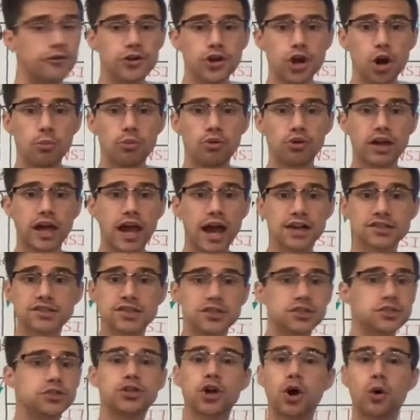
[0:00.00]
noble
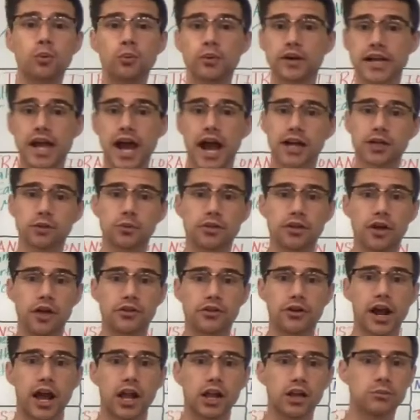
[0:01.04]
gases don't react with
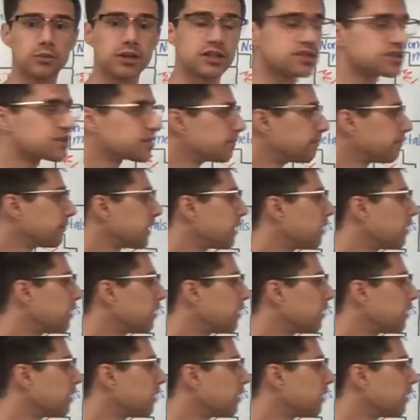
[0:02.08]
other elements.